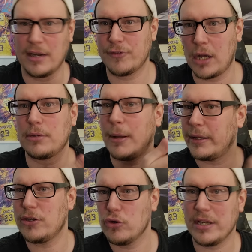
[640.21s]
and I've talked about
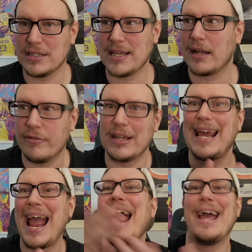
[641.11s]
like you can get Zach
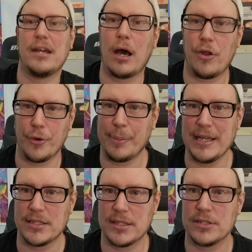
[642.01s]
LaVine and other
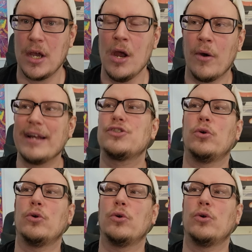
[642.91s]
pieces, right?